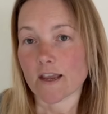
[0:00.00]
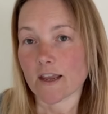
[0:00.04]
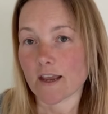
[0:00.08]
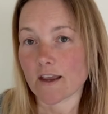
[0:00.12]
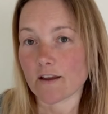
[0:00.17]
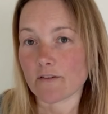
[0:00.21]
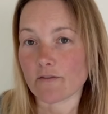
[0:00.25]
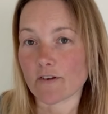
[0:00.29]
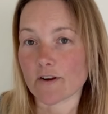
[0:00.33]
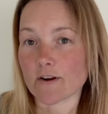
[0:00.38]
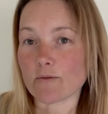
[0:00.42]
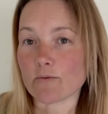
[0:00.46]

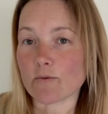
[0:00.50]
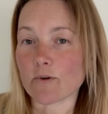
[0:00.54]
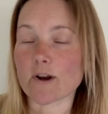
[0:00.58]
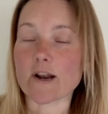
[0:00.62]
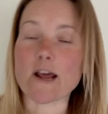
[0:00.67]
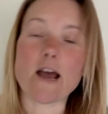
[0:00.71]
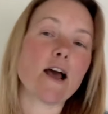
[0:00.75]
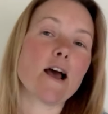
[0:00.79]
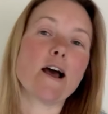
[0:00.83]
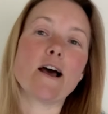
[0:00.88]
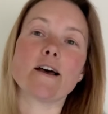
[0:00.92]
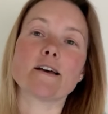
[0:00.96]
if anyone
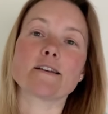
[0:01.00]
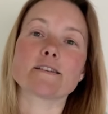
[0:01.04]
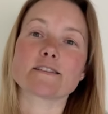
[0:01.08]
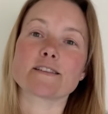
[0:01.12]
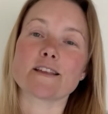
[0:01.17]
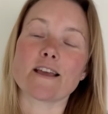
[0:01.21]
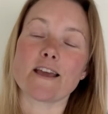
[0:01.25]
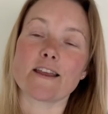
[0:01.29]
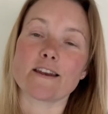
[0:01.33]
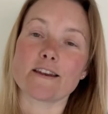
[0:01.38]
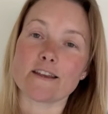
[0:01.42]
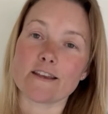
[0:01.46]
has
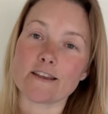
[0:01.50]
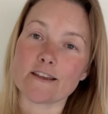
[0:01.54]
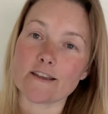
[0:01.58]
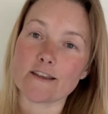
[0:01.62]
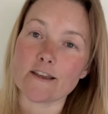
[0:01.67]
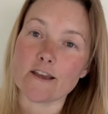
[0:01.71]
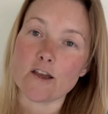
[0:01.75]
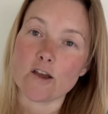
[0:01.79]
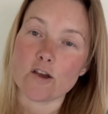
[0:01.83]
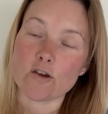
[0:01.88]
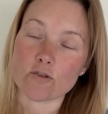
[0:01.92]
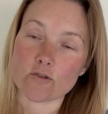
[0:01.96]
any
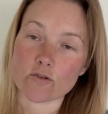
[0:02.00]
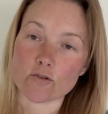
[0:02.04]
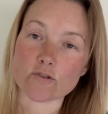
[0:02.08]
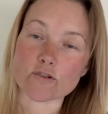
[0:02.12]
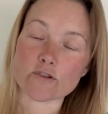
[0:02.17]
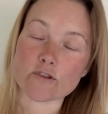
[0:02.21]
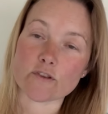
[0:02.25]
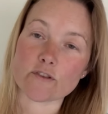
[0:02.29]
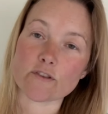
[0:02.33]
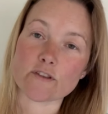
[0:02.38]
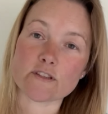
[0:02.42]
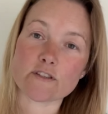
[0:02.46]

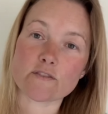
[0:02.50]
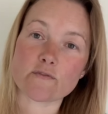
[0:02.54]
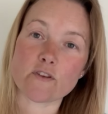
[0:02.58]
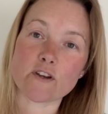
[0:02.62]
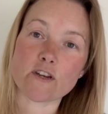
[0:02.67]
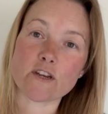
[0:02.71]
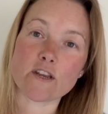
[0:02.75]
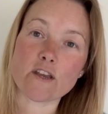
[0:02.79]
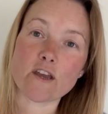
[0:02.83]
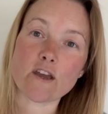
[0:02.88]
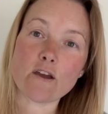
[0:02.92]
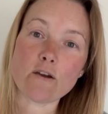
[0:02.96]
thoughts on this
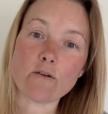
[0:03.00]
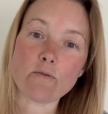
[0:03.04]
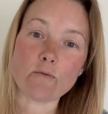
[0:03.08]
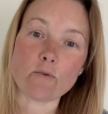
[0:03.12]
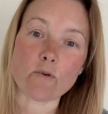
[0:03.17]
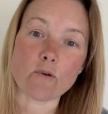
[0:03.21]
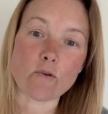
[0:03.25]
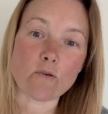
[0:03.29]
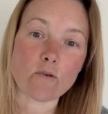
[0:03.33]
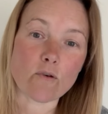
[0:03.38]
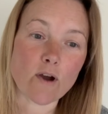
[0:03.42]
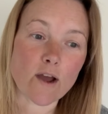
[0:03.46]
video
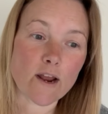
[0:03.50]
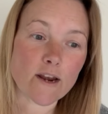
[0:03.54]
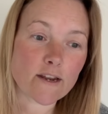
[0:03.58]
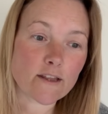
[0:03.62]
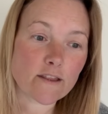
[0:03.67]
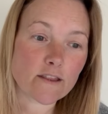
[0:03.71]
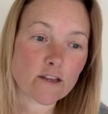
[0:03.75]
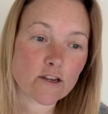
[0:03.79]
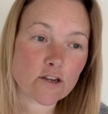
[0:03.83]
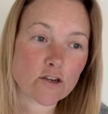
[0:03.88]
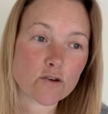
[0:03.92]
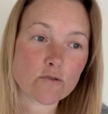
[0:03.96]
or
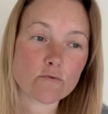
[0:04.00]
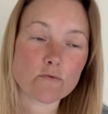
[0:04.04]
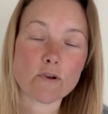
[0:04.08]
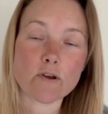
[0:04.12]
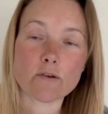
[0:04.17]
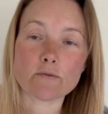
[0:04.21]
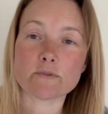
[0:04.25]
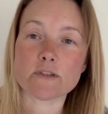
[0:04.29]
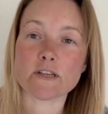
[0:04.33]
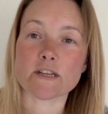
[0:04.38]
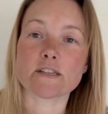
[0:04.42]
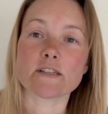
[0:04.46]
anything you
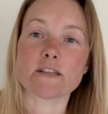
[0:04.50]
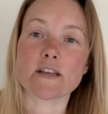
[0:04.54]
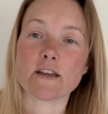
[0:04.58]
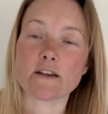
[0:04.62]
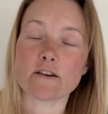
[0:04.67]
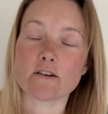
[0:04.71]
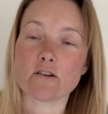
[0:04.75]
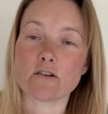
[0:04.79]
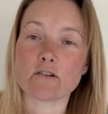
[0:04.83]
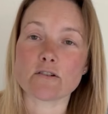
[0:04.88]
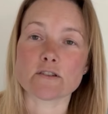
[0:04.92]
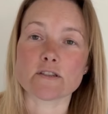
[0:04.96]
notice a
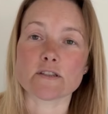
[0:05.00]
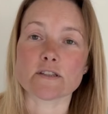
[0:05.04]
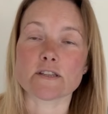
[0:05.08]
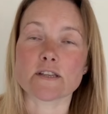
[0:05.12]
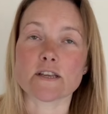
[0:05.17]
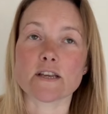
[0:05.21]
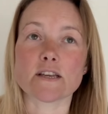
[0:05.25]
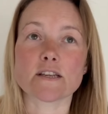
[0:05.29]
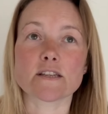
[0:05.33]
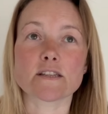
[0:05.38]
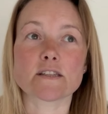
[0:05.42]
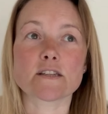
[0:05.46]

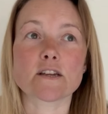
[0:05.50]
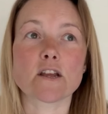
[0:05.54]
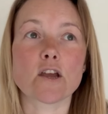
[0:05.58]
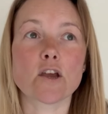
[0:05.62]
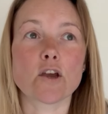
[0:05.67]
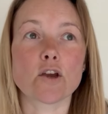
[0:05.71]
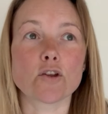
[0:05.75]
narcissist